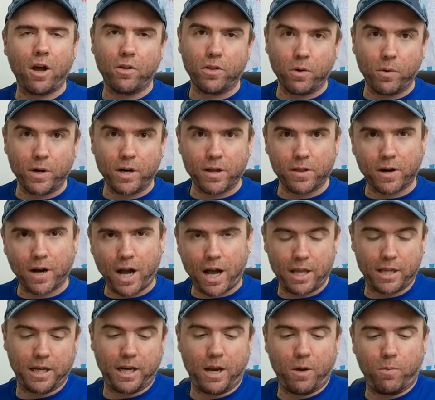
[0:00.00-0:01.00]
although another
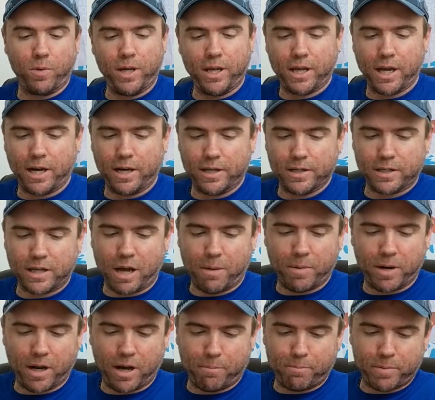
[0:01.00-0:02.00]
holiday weekend is
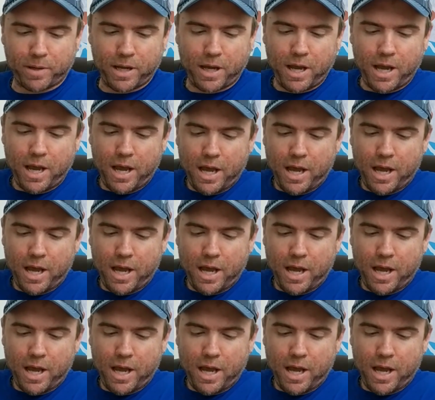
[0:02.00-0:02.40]
coming up.